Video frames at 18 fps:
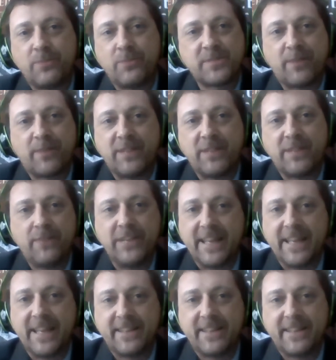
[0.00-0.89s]
someday we
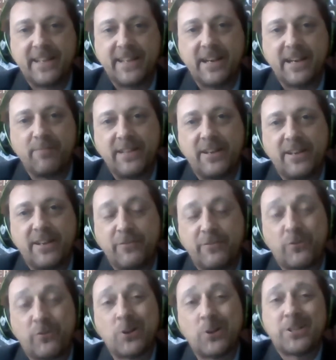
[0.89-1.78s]
get there, but
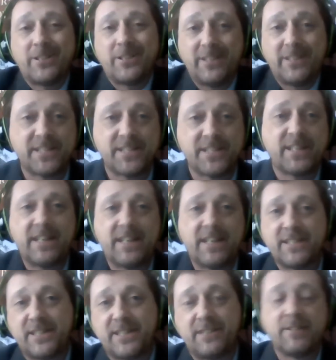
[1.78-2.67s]
unfortunately, as a
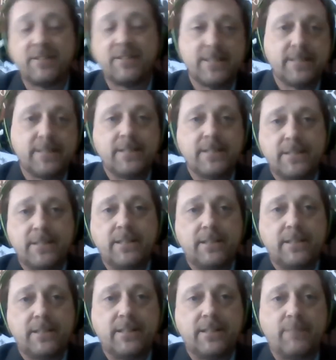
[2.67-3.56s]
as a
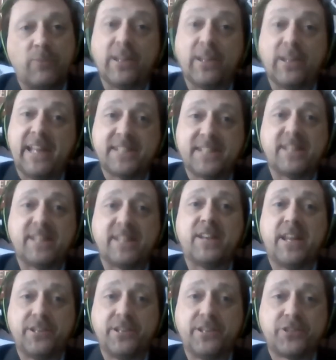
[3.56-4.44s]
um, really as an
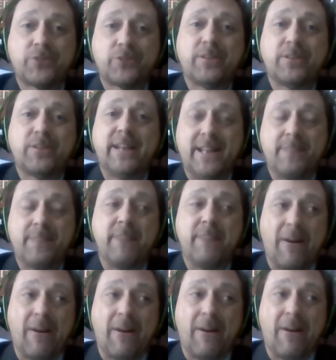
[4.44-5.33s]
industry in
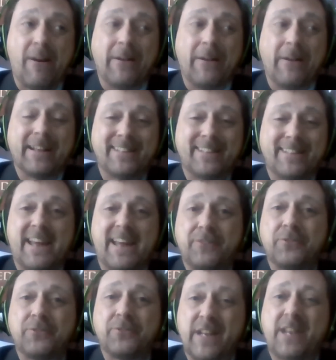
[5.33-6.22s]
America today, I
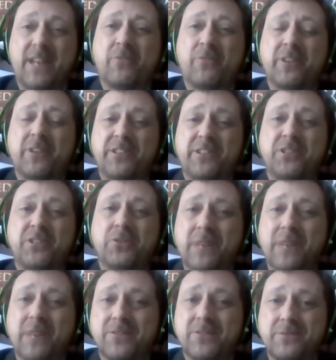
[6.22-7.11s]
don't know of anyone in the
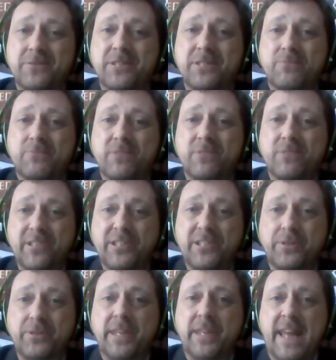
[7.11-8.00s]
U.S. who is really
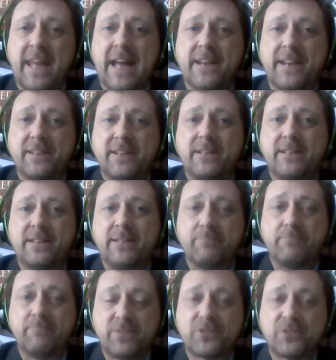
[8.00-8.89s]
doing that. Uh,
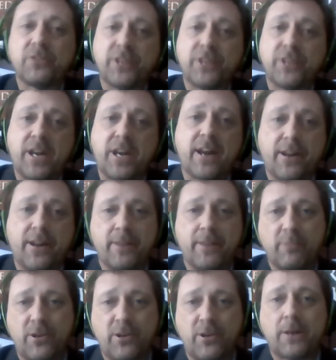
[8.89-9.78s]
certainly not on a
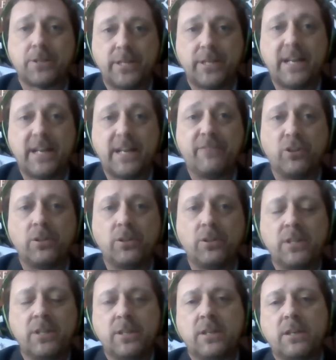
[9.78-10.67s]
production level.
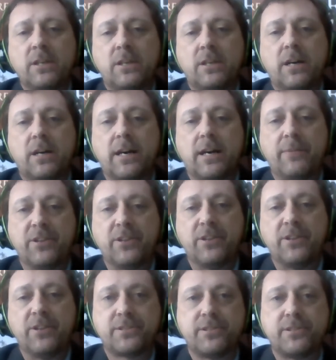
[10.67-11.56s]
Uh,
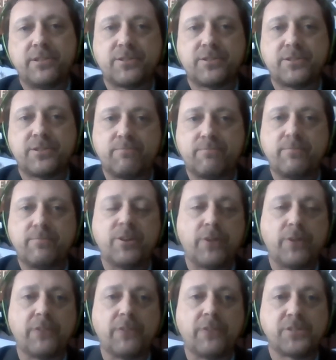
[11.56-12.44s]
there's there's no
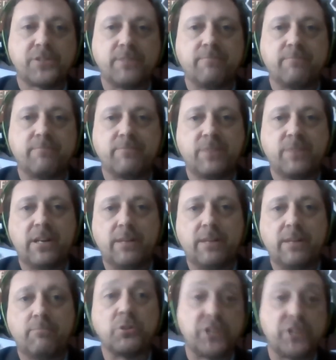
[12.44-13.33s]
doubt some uh,
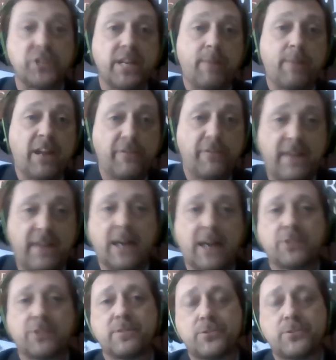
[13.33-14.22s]
boutique
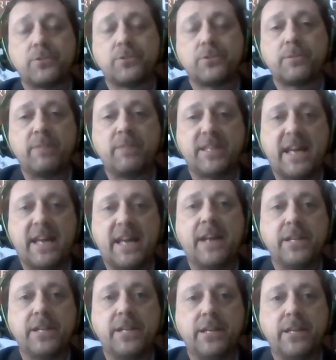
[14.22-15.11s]
manufacturers who can meet that
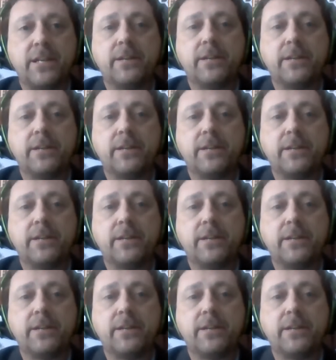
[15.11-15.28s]
need,